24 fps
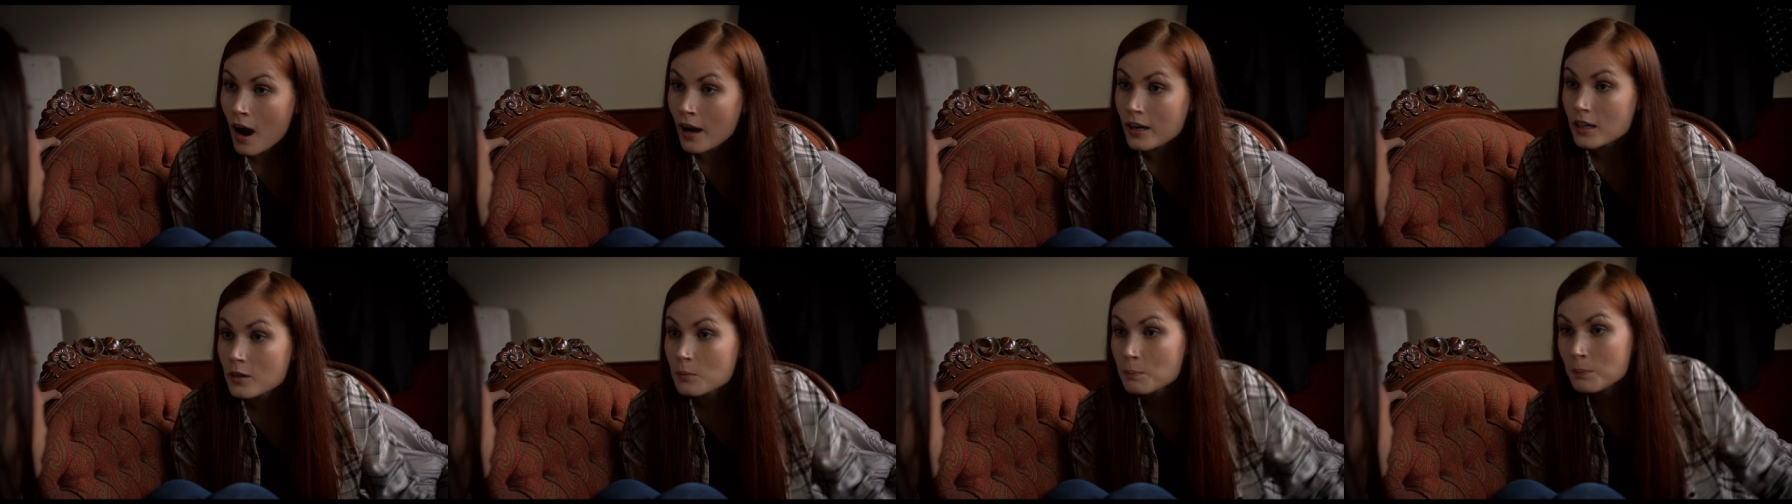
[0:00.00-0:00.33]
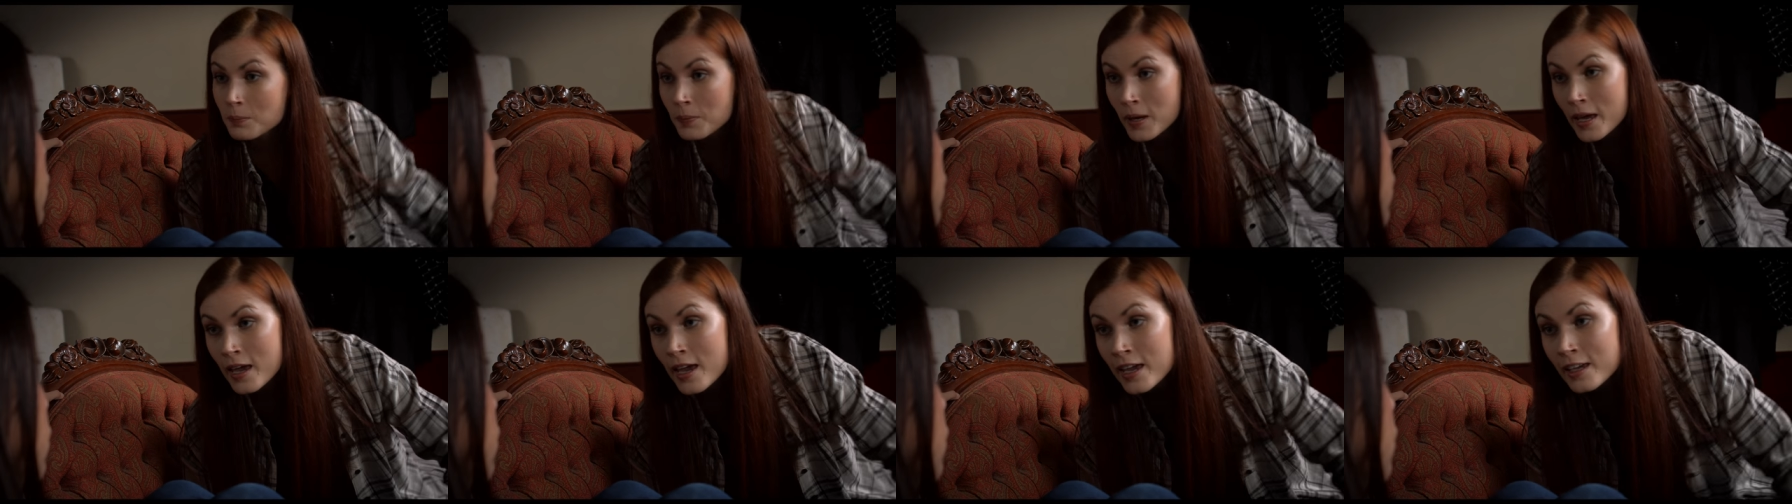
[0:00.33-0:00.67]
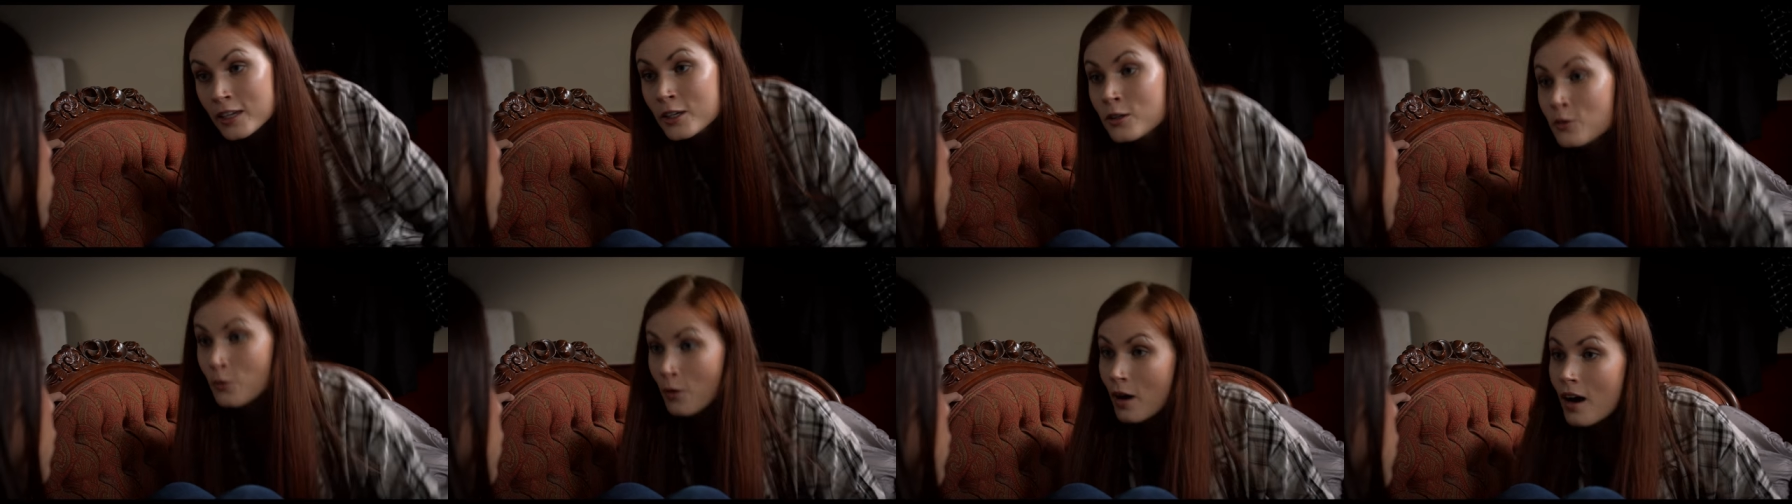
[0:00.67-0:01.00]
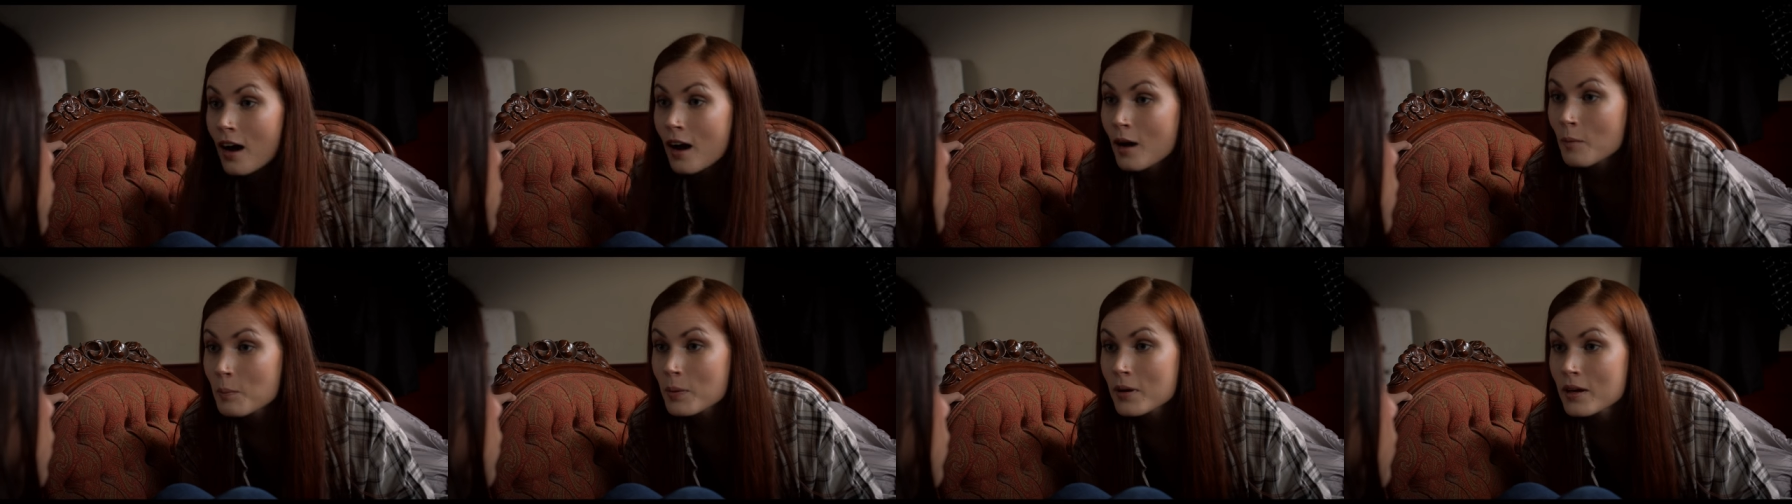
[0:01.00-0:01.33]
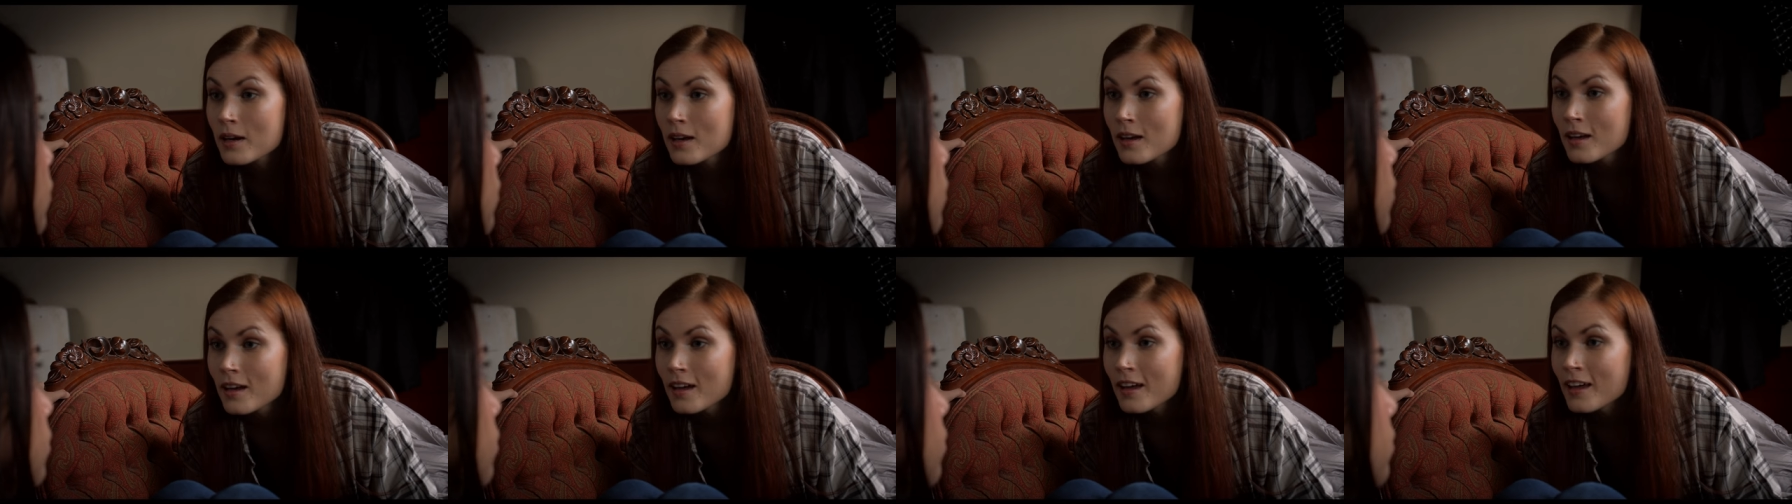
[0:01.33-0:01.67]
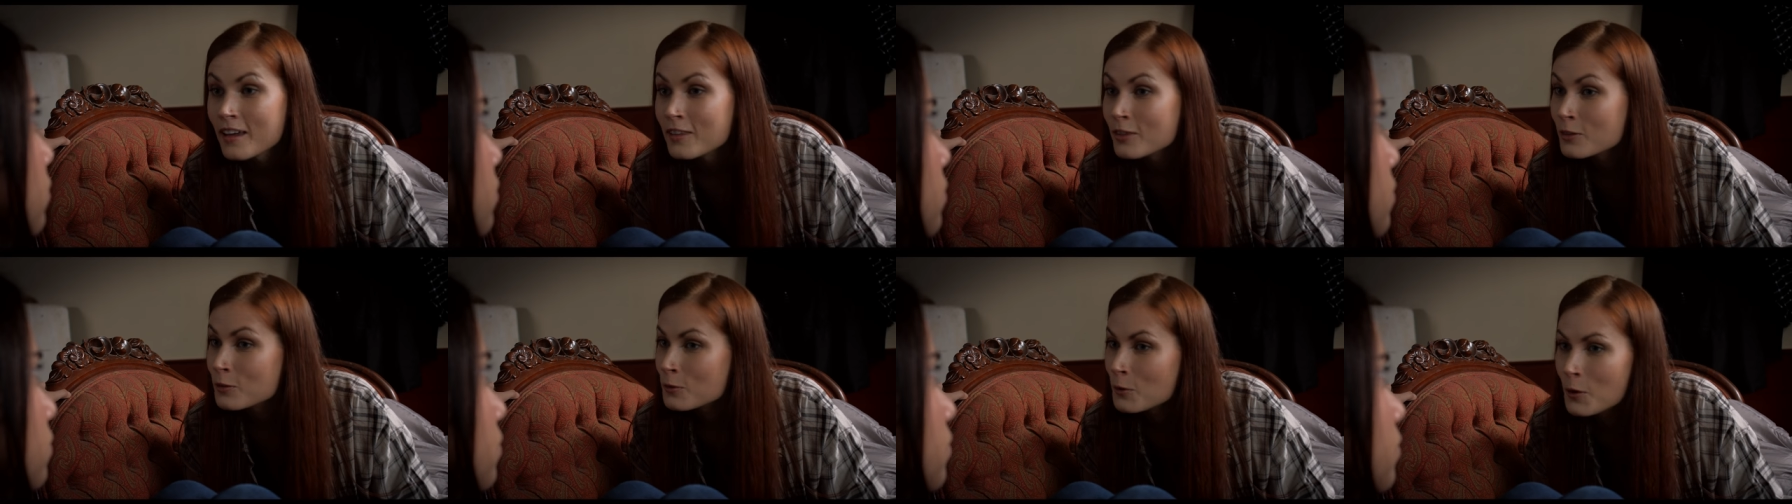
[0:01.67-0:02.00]
I could pick you up
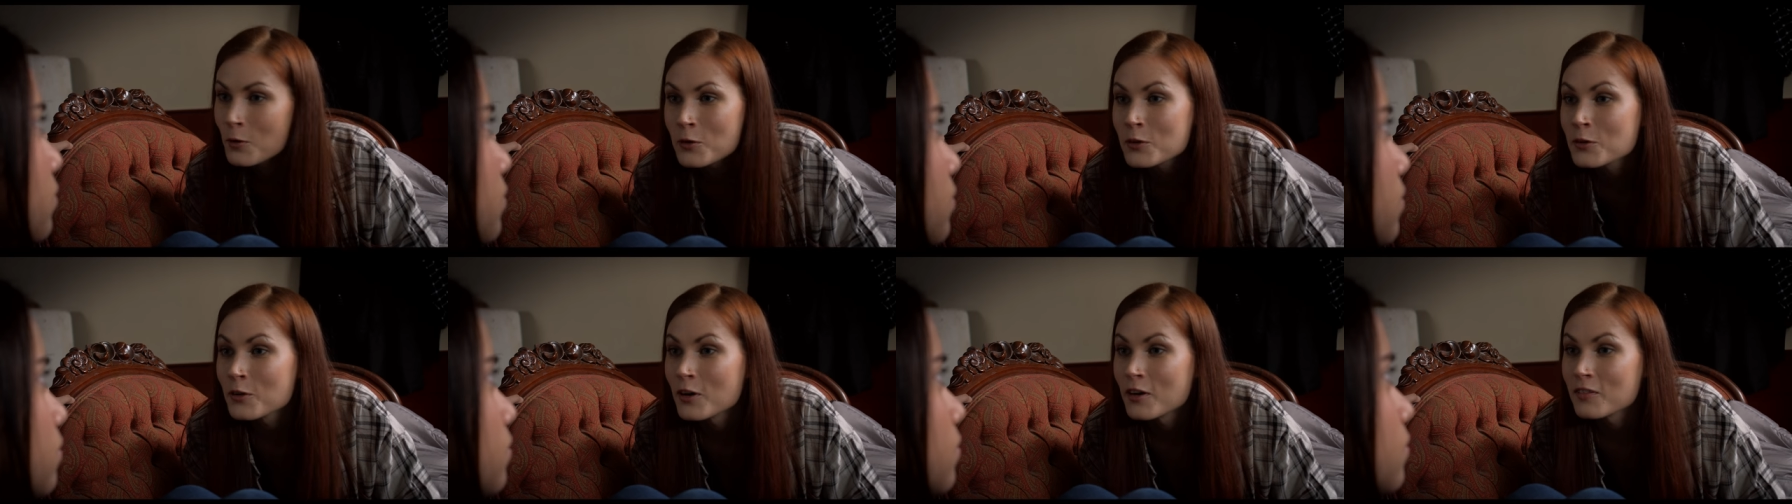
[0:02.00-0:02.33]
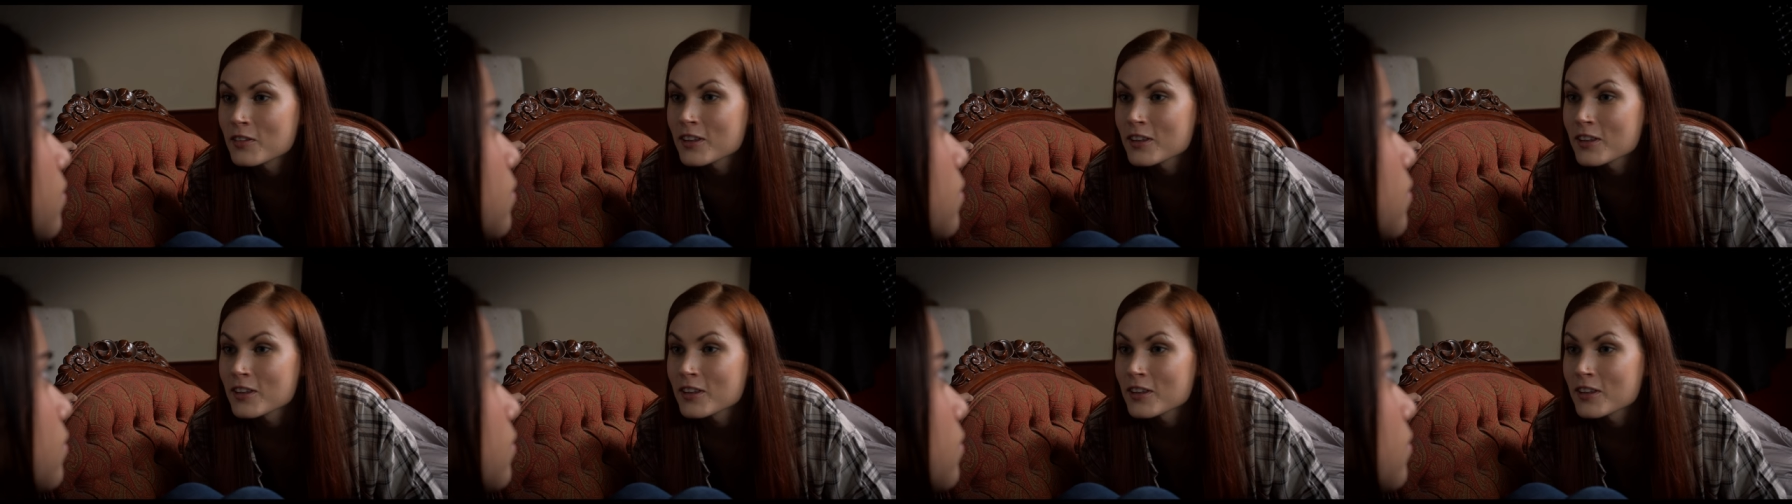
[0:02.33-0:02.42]
and throw you